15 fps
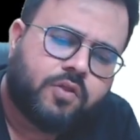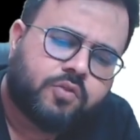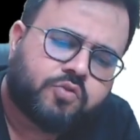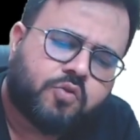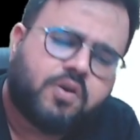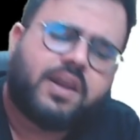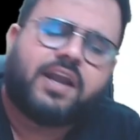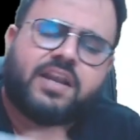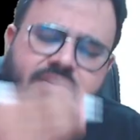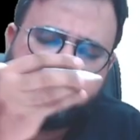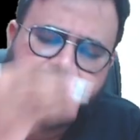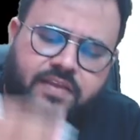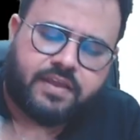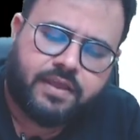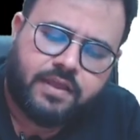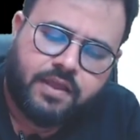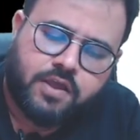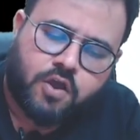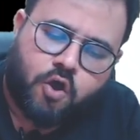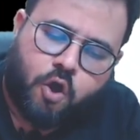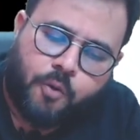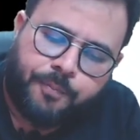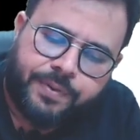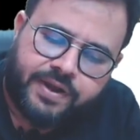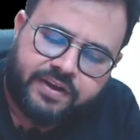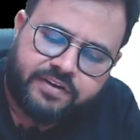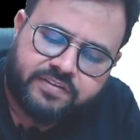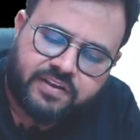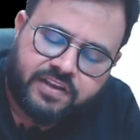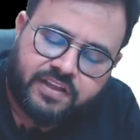So let us say
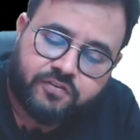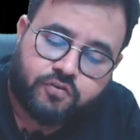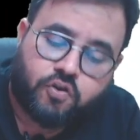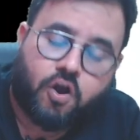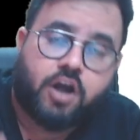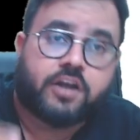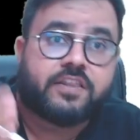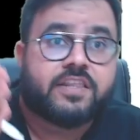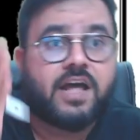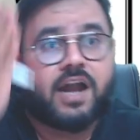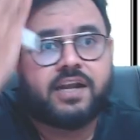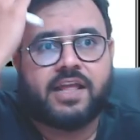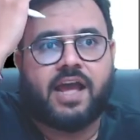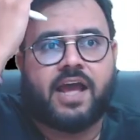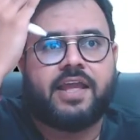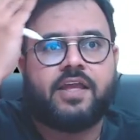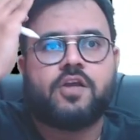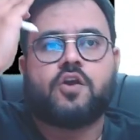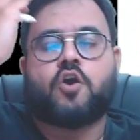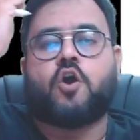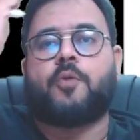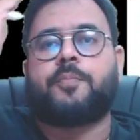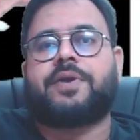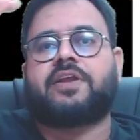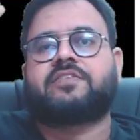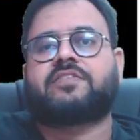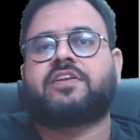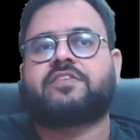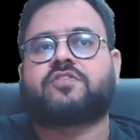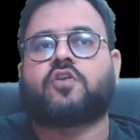competition is not that high,
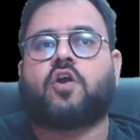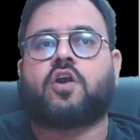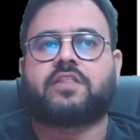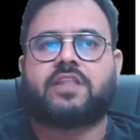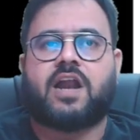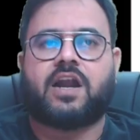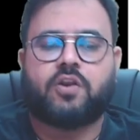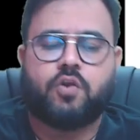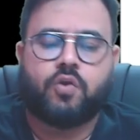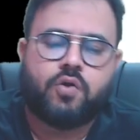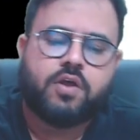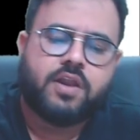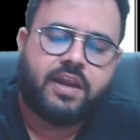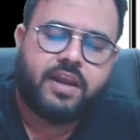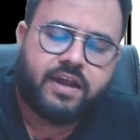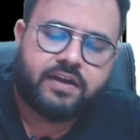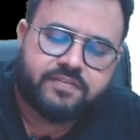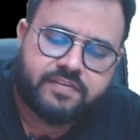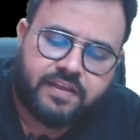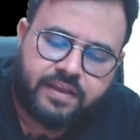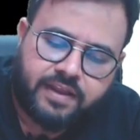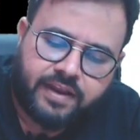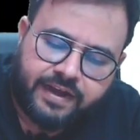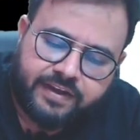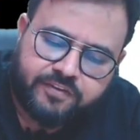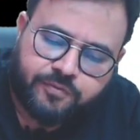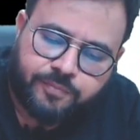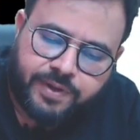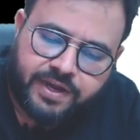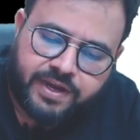competition is not that low. Let's say it is
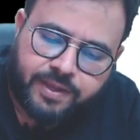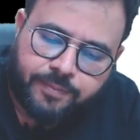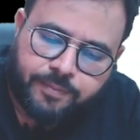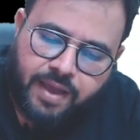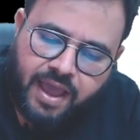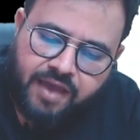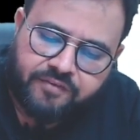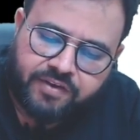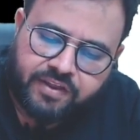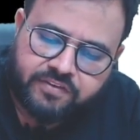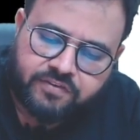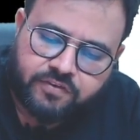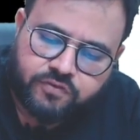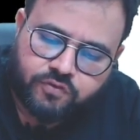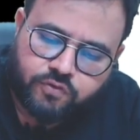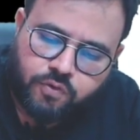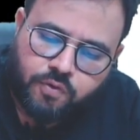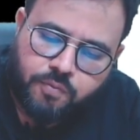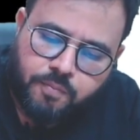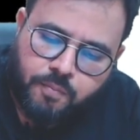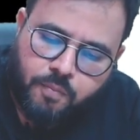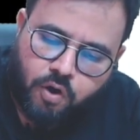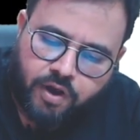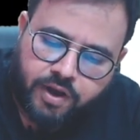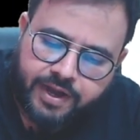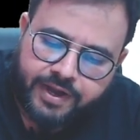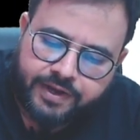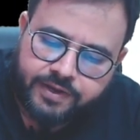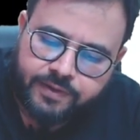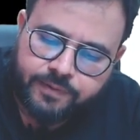medium, average, so
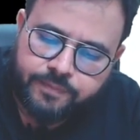moderate.